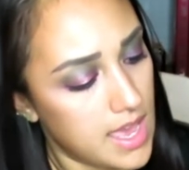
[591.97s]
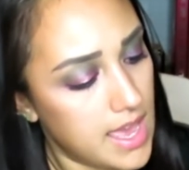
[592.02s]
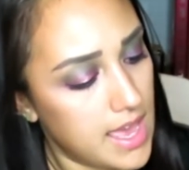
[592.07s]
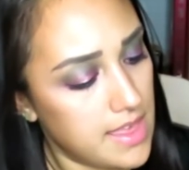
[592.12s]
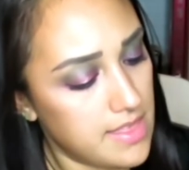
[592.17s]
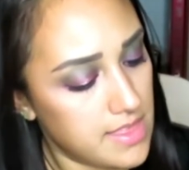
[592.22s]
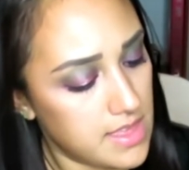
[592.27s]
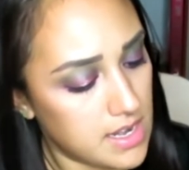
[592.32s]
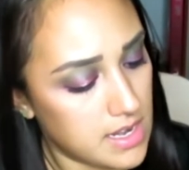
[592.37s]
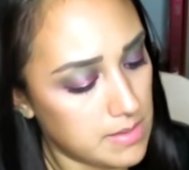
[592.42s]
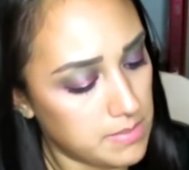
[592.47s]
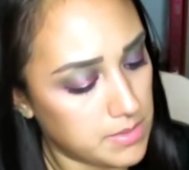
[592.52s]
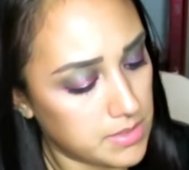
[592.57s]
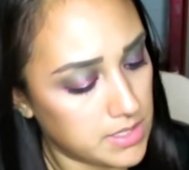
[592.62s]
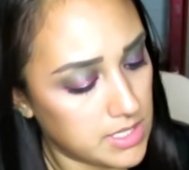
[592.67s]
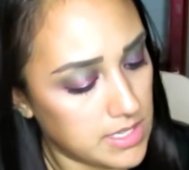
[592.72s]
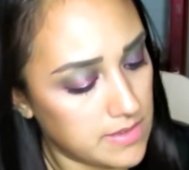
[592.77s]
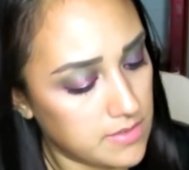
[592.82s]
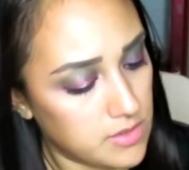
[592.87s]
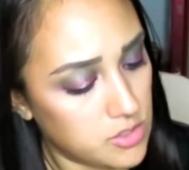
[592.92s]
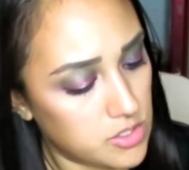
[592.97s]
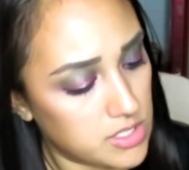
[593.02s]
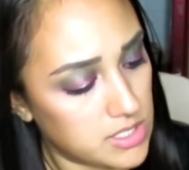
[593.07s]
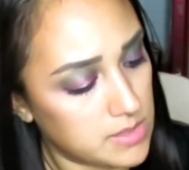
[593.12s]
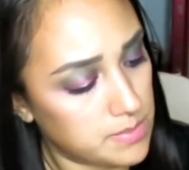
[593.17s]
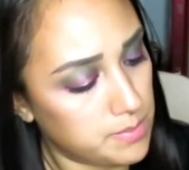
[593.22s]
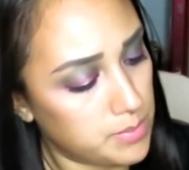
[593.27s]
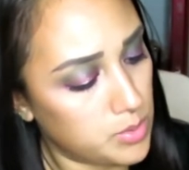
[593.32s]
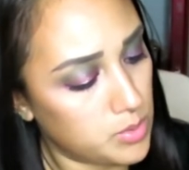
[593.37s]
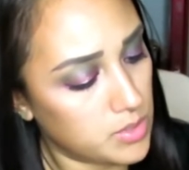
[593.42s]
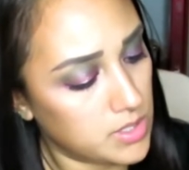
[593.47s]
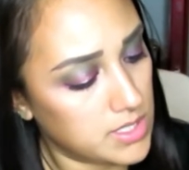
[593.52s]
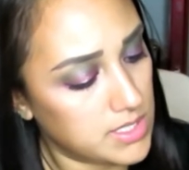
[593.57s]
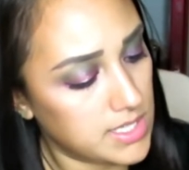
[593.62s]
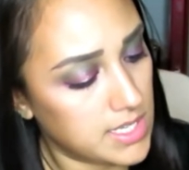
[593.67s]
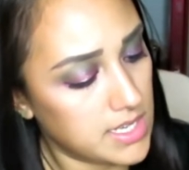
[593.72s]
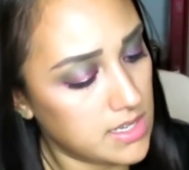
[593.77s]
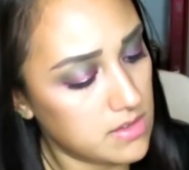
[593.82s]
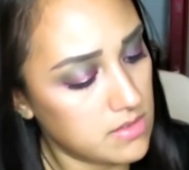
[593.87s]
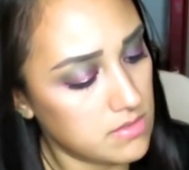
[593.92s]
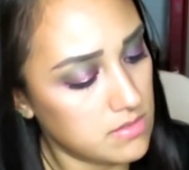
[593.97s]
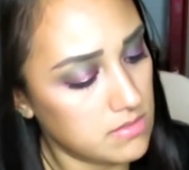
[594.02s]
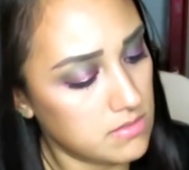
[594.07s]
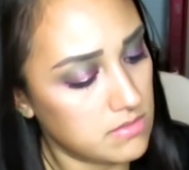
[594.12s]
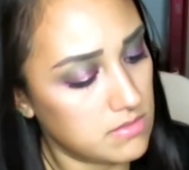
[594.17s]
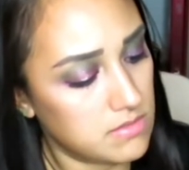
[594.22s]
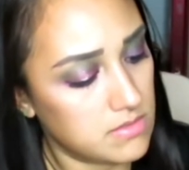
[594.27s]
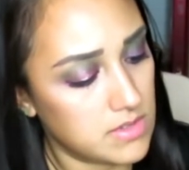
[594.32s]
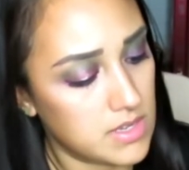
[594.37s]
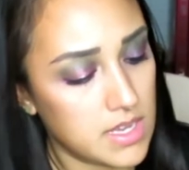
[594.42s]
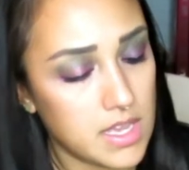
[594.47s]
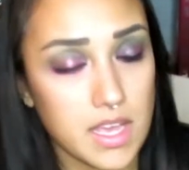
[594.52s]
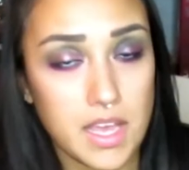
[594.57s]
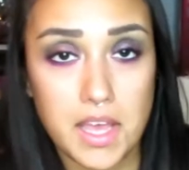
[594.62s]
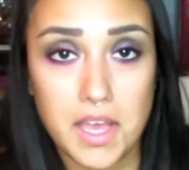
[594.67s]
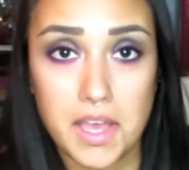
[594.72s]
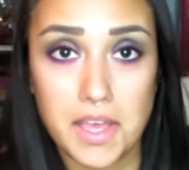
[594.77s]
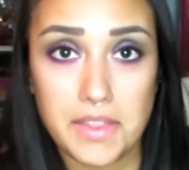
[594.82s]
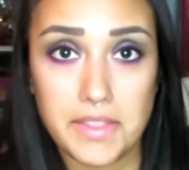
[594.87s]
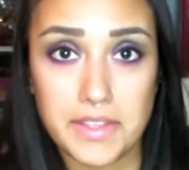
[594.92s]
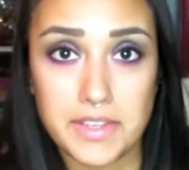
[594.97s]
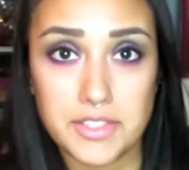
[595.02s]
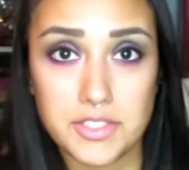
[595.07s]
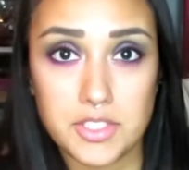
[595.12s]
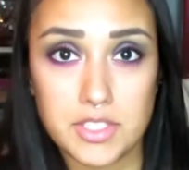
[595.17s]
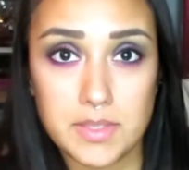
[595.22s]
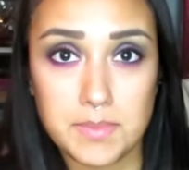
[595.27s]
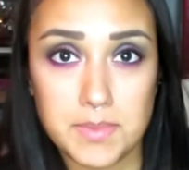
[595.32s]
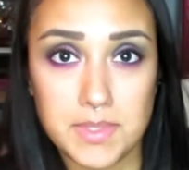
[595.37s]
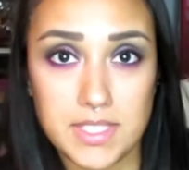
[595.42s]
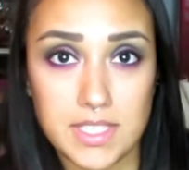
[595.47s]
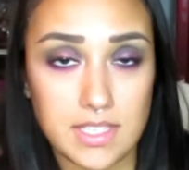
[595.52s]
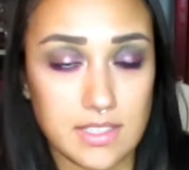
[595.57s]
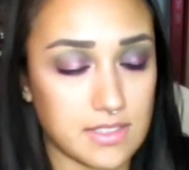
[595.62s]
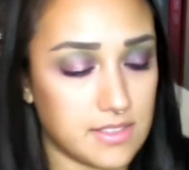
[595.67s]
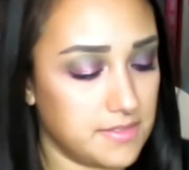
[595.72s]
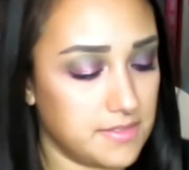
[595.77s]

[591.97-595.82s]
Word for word: and then I believe you just pull it down and there's your lipstick.